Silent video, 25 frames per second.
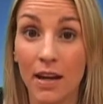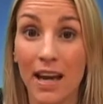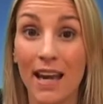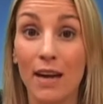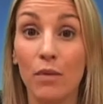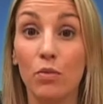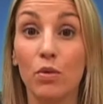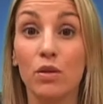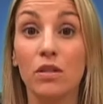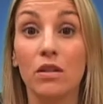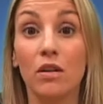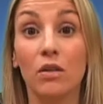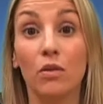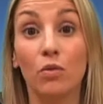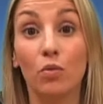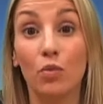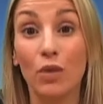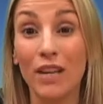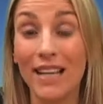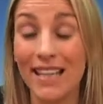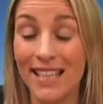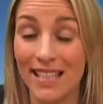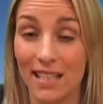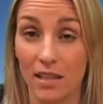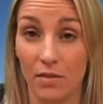it was
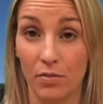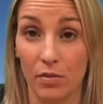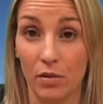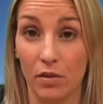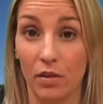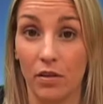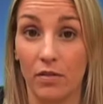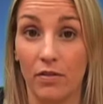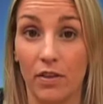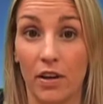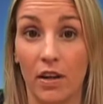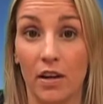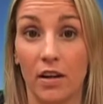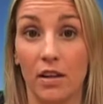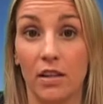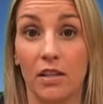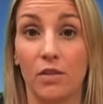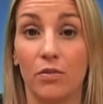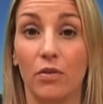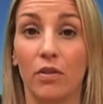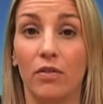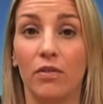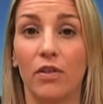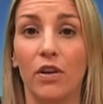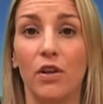unreasonable for her to
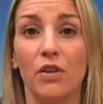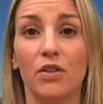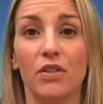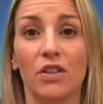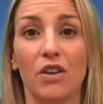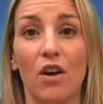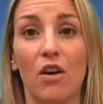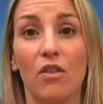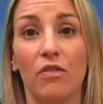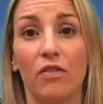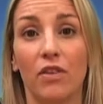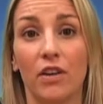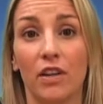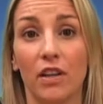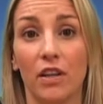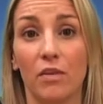refuse an offer